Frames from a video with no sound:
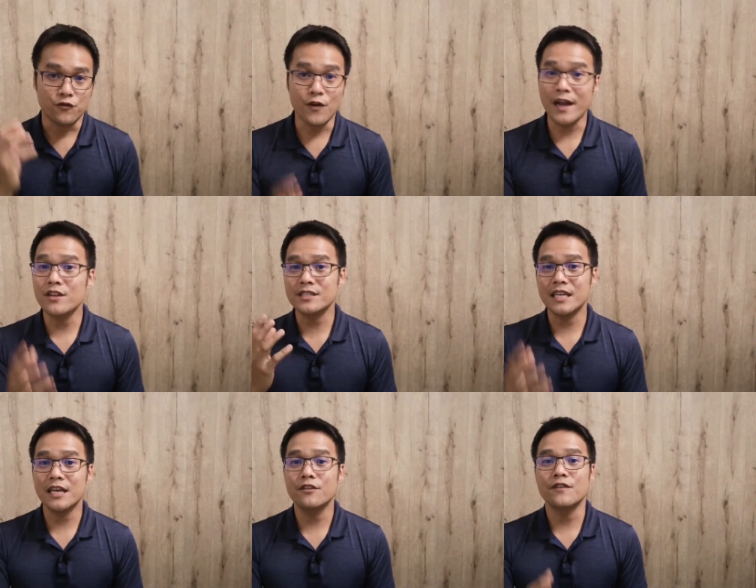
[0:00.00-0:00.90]
you find
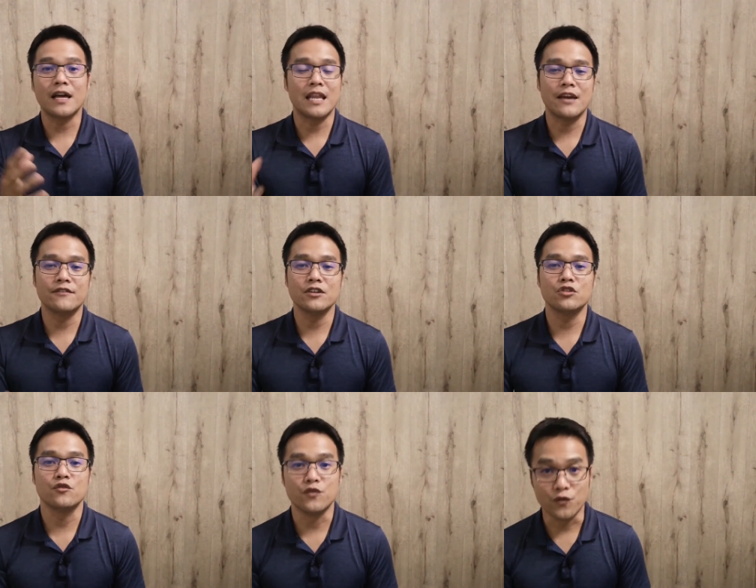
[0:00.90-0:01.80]
yourself unable
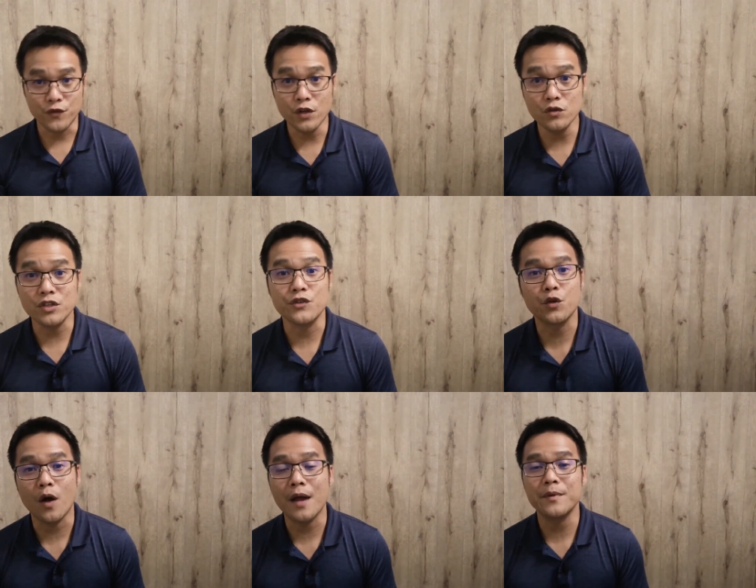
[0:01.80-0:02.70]
to fulfill the
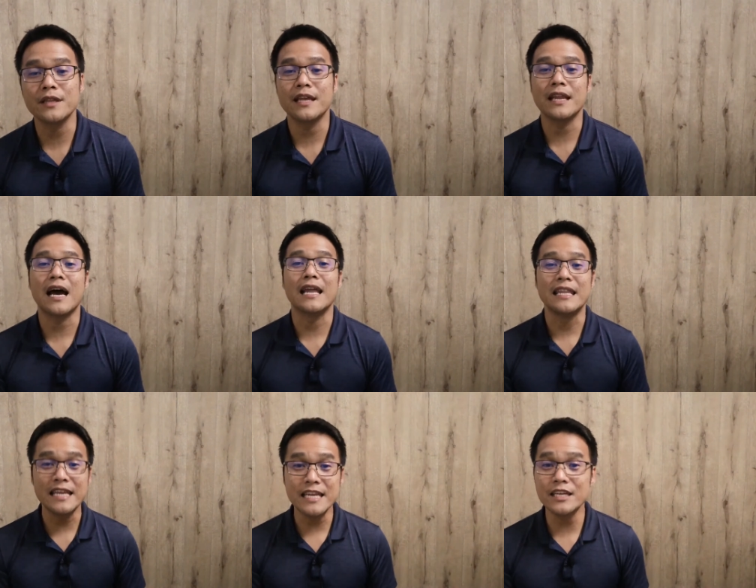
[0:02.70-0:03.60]
requirements that are
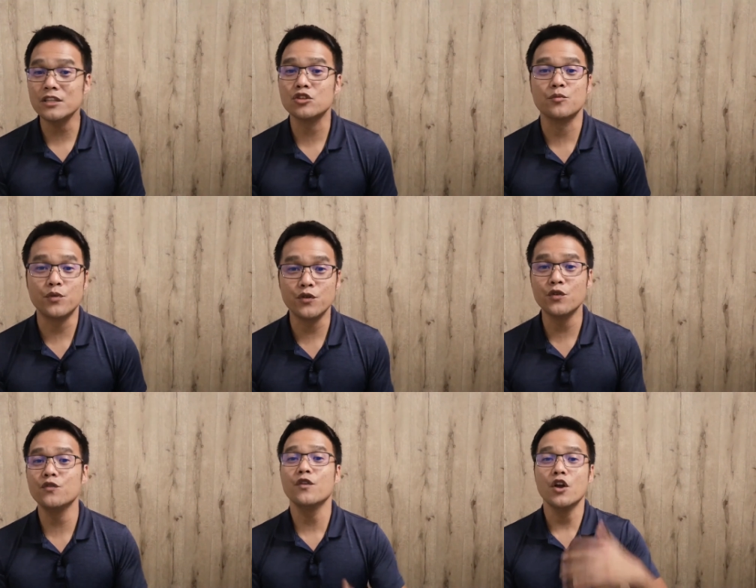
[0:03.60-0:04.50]
needed to
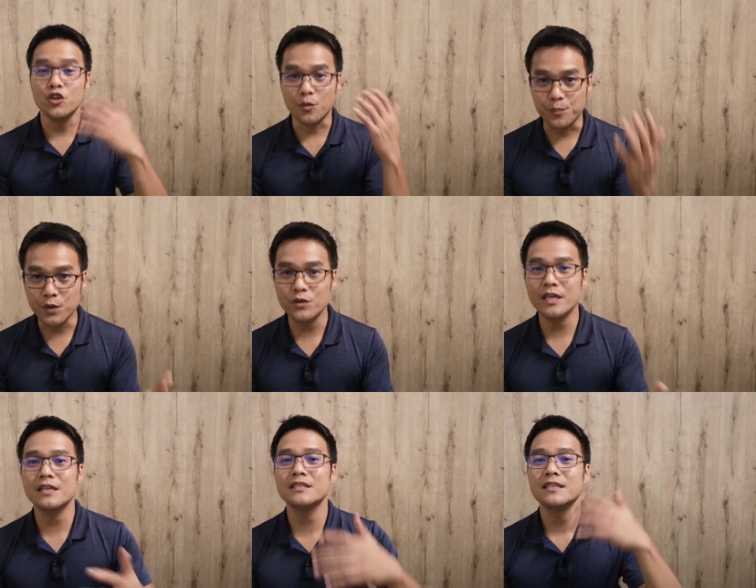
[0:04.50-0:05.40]
prove your
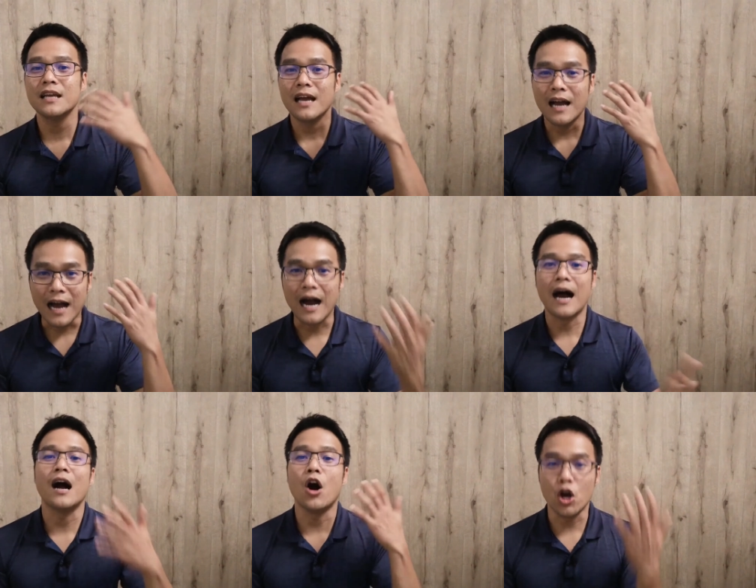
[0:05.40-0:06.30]
buildings
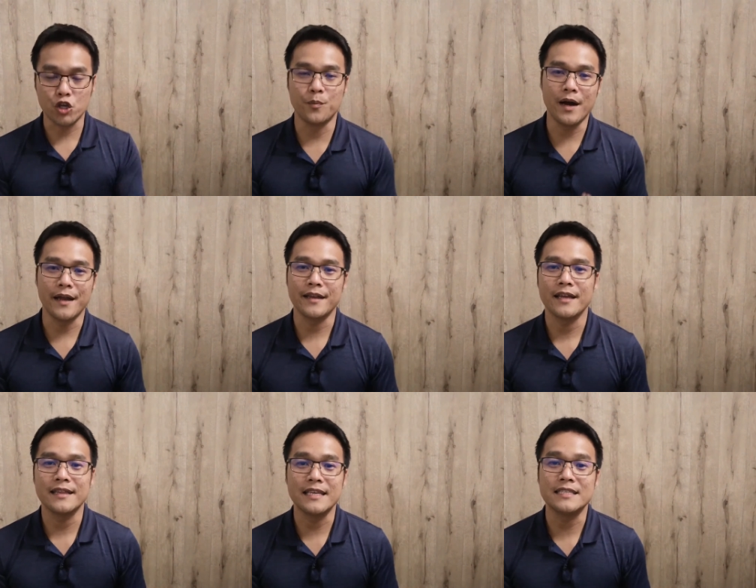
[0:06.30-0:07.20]
are occupied,
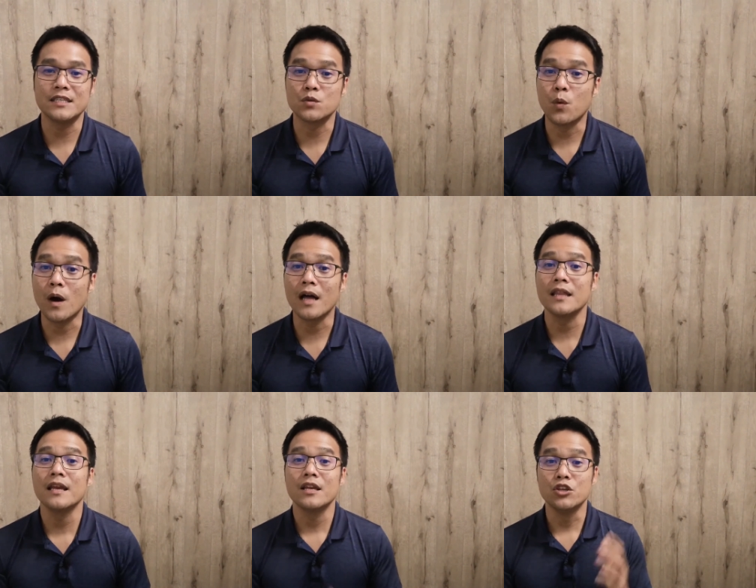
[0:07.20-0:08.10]
this is what
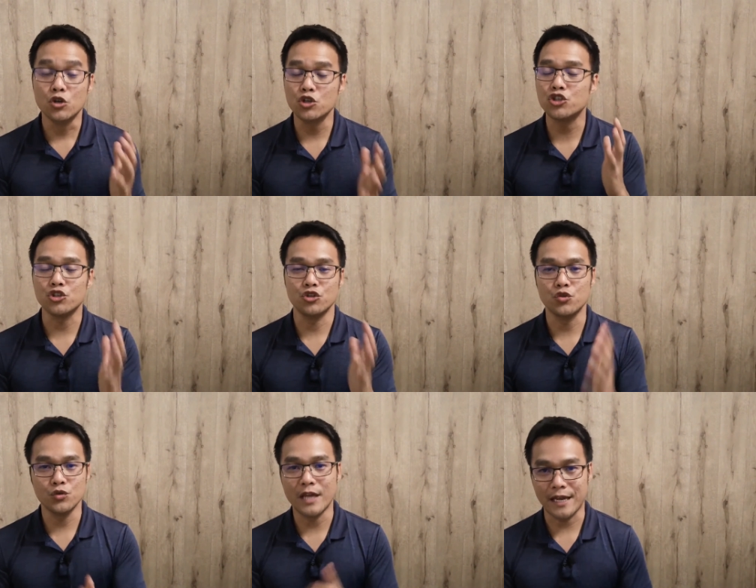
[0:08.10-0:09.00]
you should
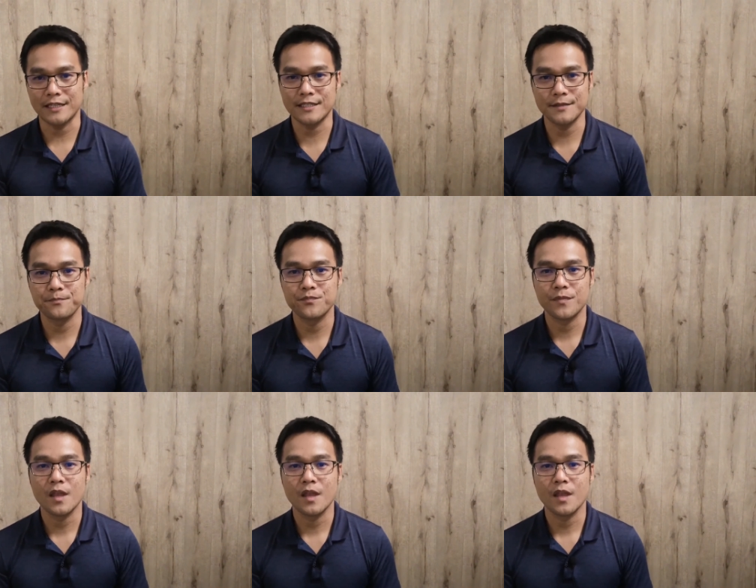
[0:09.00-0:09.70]
do next.